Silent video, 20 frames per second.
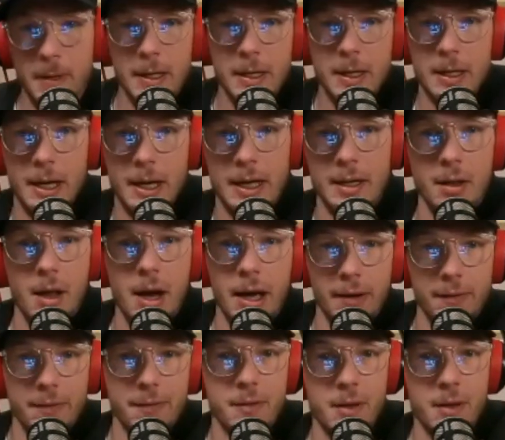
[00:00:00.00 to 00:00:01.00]
in life.
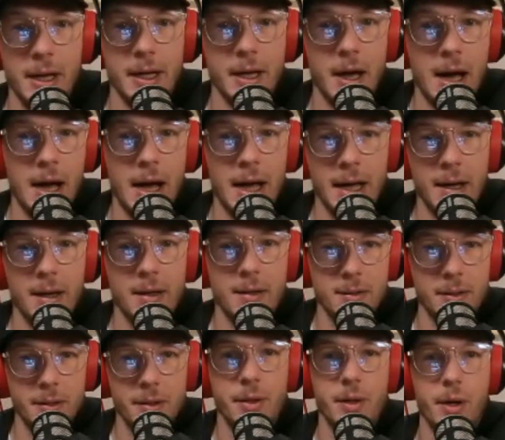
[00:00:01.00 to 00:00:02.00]
Like I
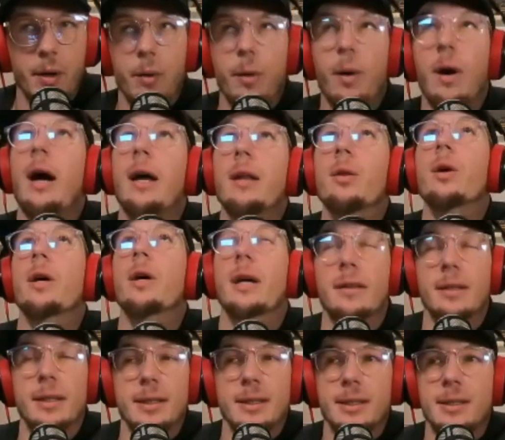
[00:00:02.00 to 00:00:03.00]
look at
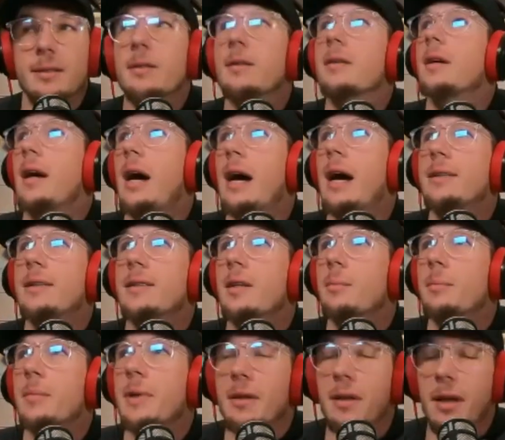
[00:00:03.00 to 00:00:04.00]
this as
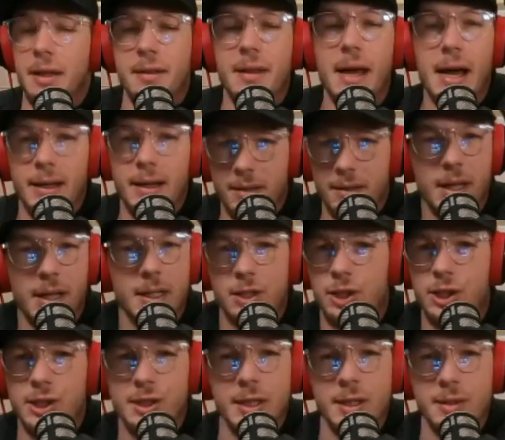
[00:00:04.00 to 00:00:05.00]
something like that. Like
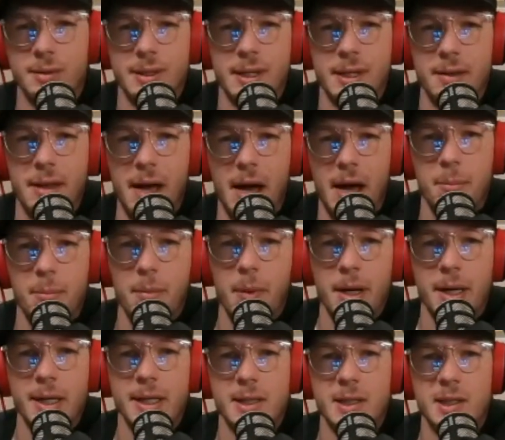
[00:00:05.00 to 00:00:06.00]
just like you said, that
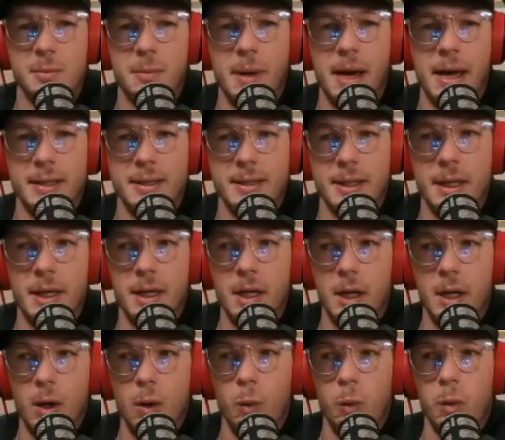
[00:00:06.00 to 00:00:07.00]
money spent
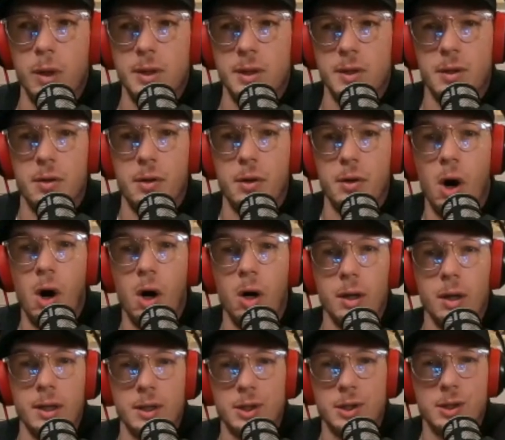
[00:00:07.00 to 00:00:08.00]
was
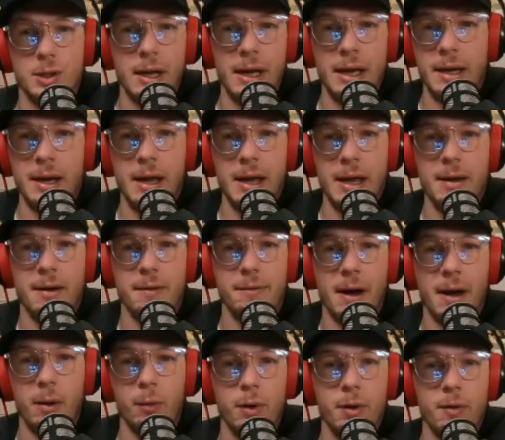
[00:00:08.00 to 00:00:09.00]
knowledge. And if
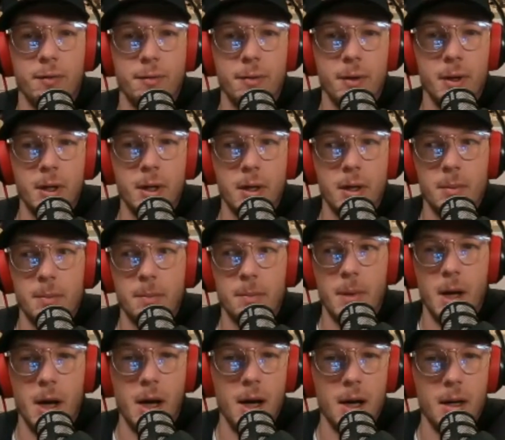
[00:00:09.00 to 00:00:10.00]
I would have
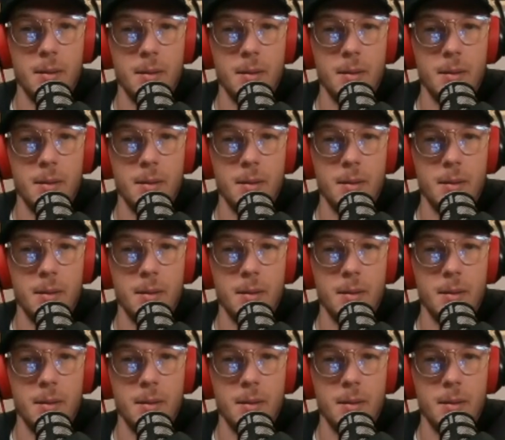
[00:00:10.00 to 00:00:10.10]
uh